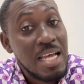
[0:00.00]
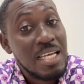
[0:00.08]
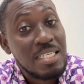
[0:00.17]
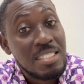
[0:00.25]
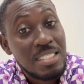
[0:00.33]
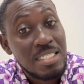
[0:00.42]

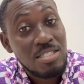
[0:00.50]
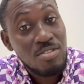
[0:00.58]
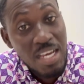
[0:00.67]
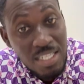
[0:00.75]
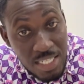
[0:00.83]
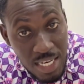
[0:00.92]

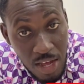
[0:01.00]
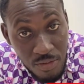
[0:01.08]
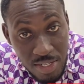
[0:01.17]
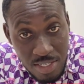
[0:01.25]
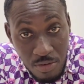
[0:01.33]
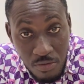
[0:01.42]
Strange enough,
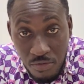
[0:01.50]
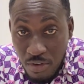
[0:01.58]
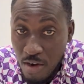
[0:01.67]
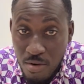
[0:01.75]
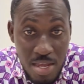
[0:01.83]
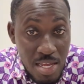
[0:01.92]
it's a
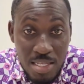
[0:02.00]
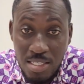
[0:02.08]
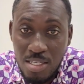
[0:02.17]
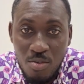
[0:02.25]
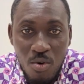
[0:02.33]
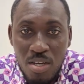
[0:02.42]
very
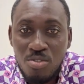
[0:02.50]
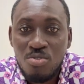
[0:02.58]
easy one to